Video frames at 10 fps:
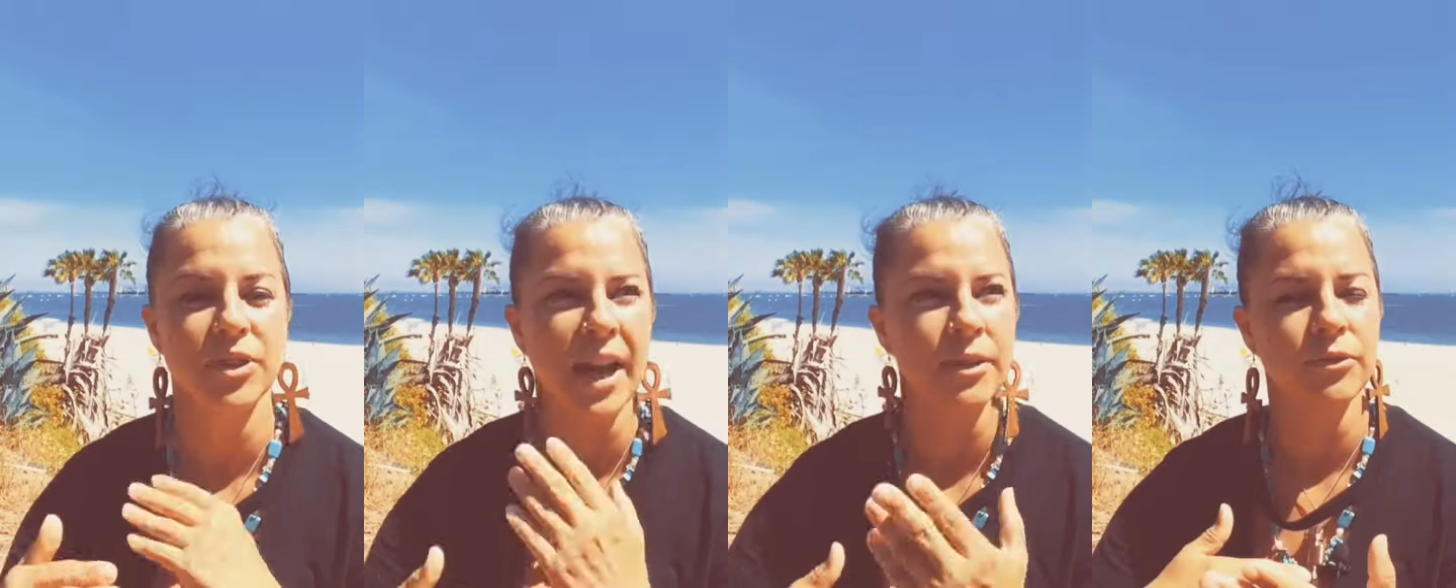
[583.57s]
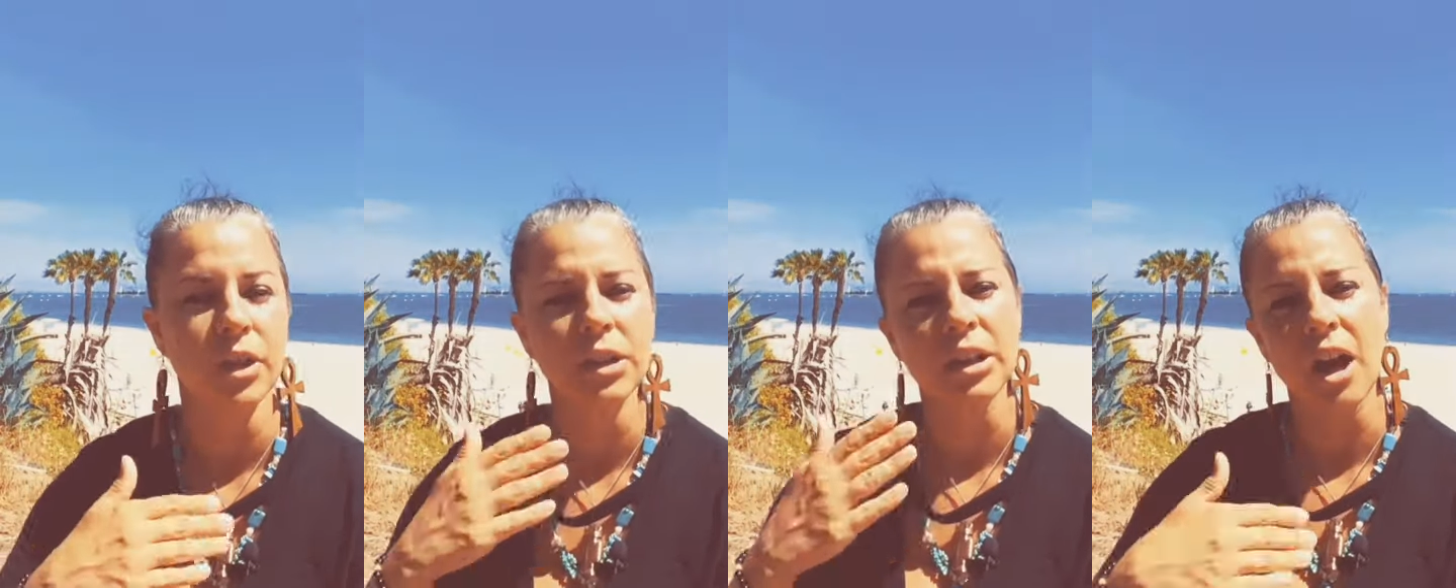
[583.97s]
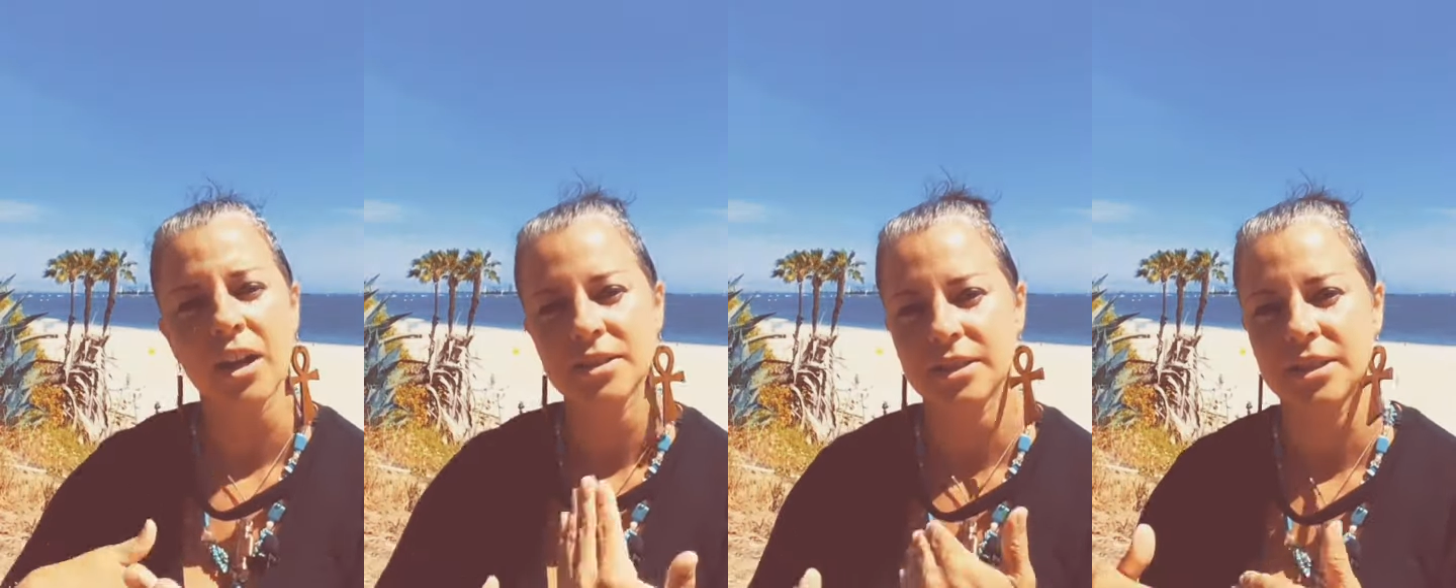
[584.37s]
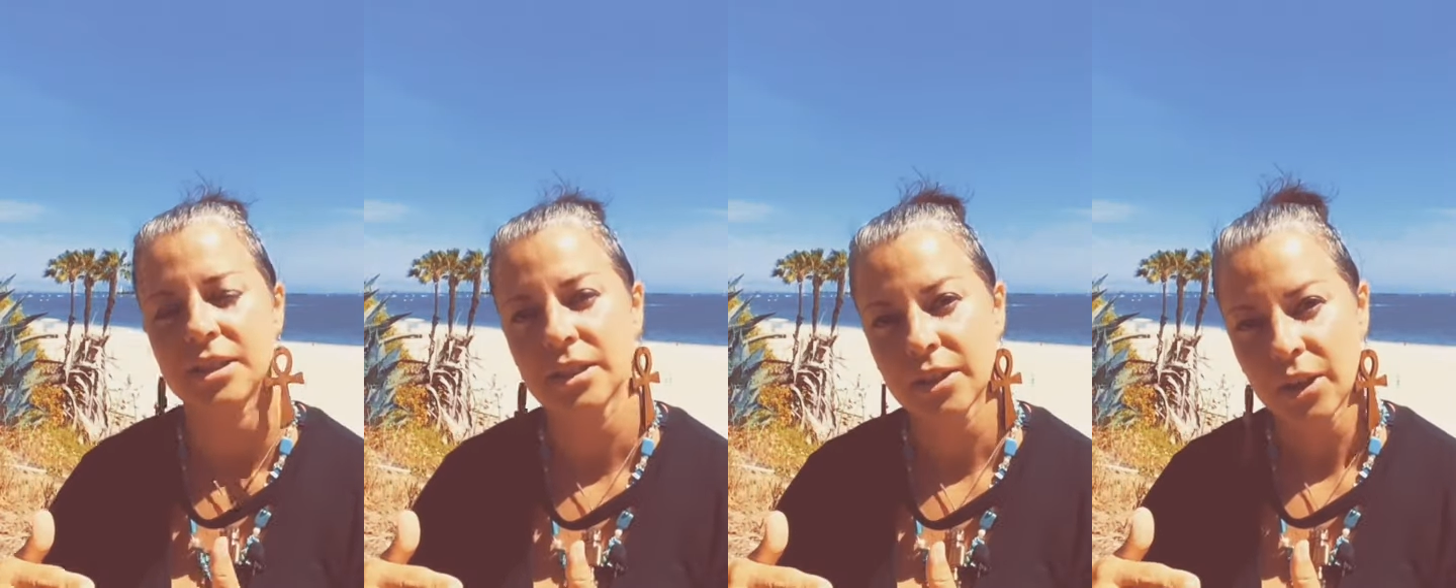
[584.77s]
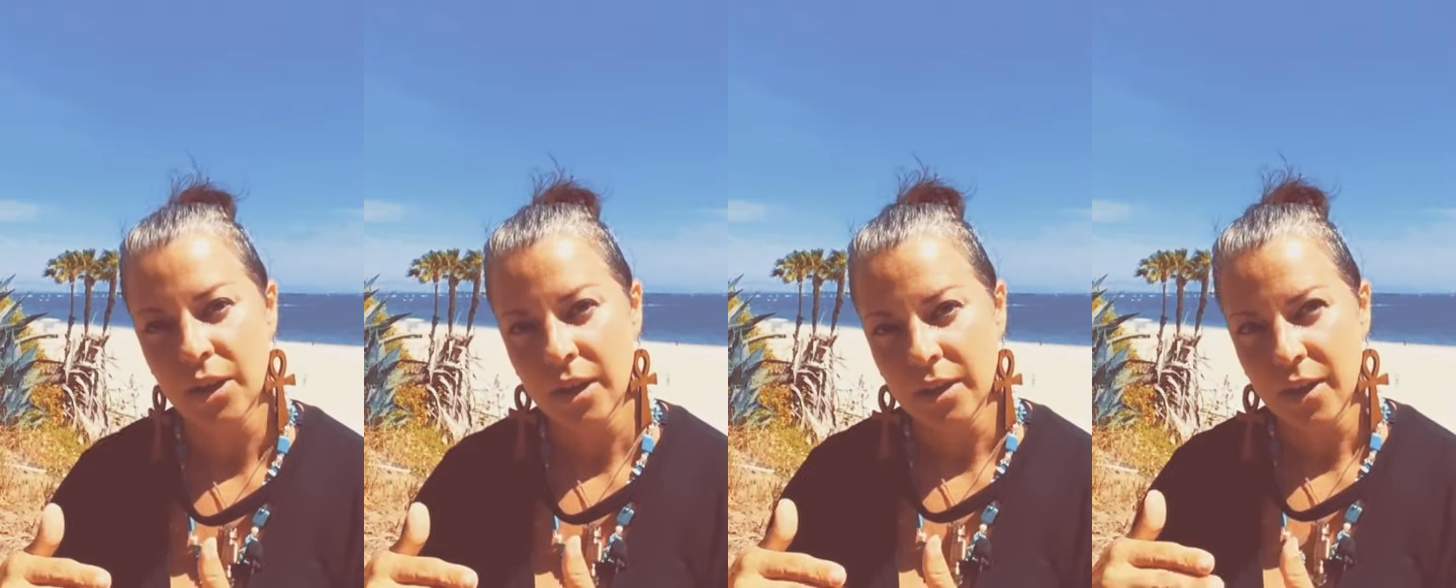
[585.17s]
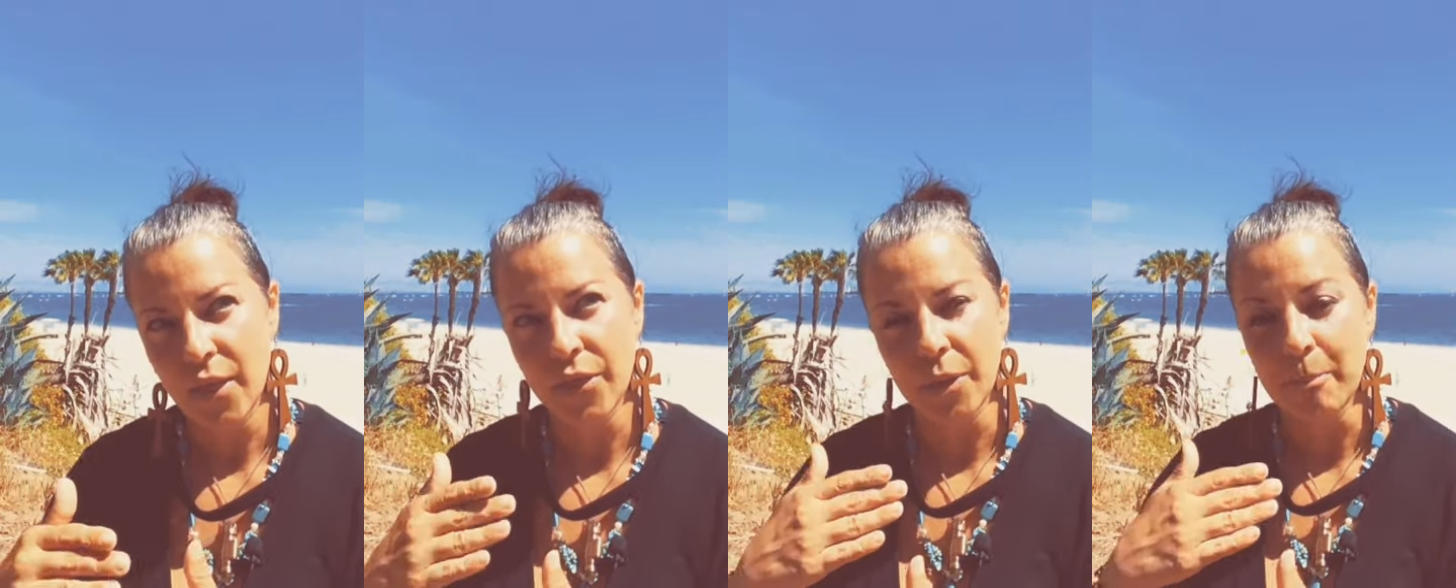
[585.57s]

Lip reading: kind of lost the